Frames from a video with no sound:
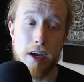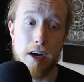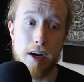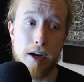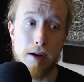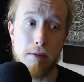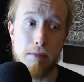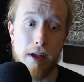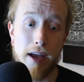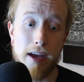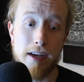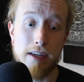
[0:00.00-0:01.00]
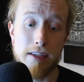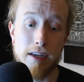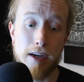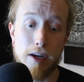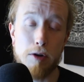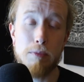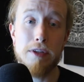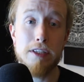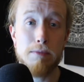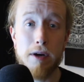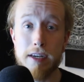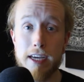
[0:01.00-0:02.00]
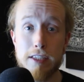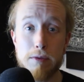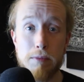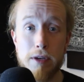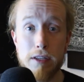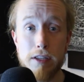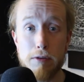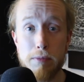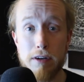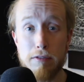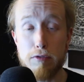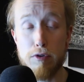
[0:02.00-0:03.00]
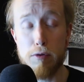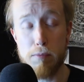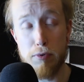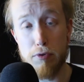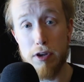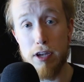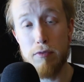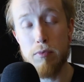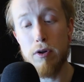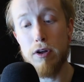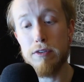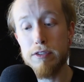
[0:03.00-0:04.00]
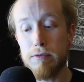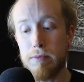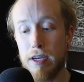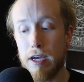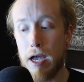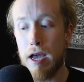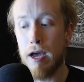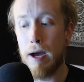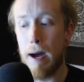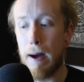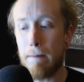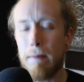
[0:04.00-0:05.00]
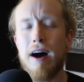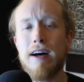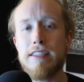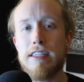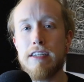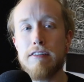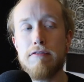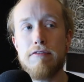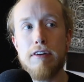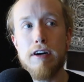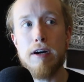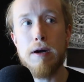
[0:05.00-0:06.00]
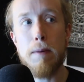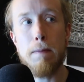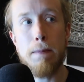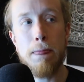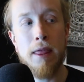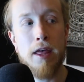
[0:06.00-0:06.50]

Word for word: Um, and I hope this podcast will be a little bit of a reprieve while also being a positive um,